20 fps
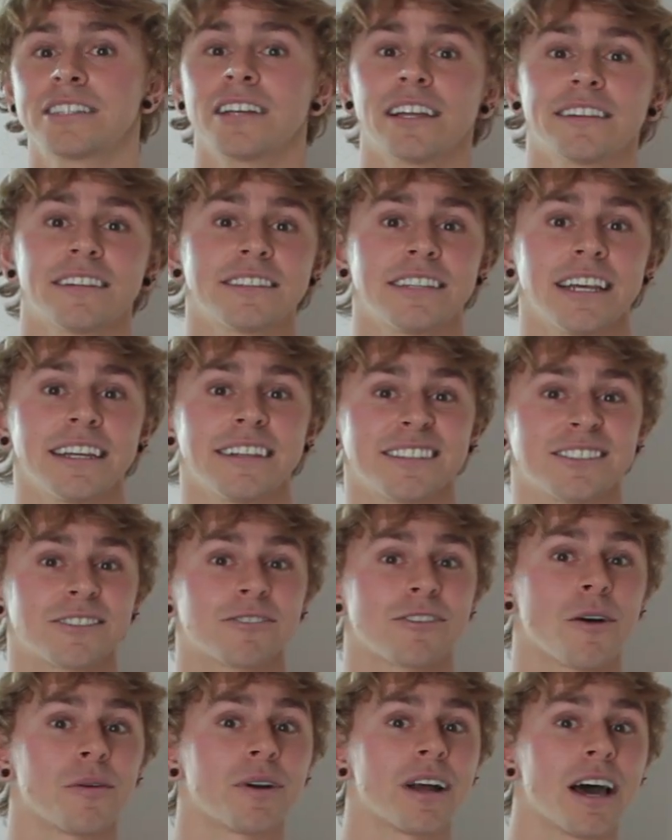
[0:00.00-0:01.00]
That's not to say it
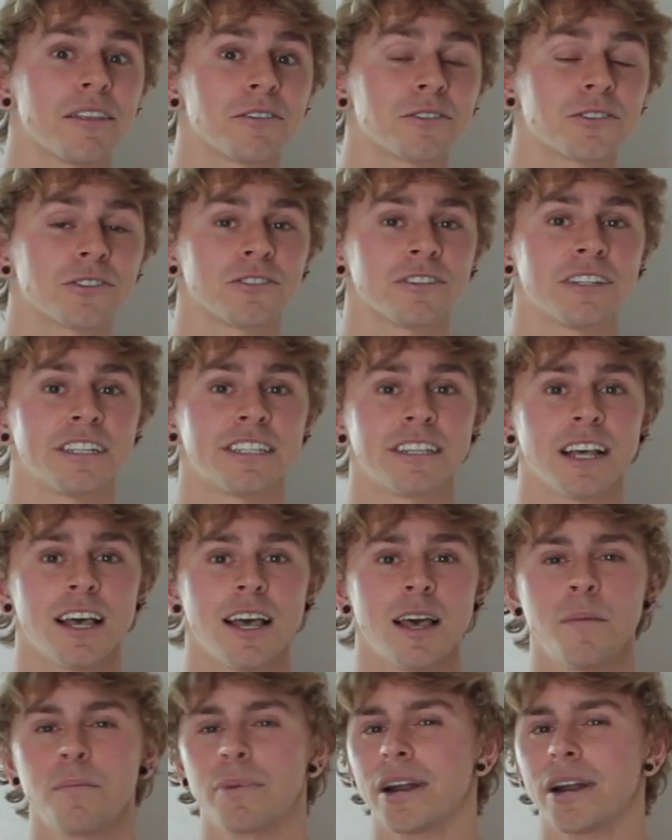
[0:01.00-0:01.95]
doesn't grow on other trees,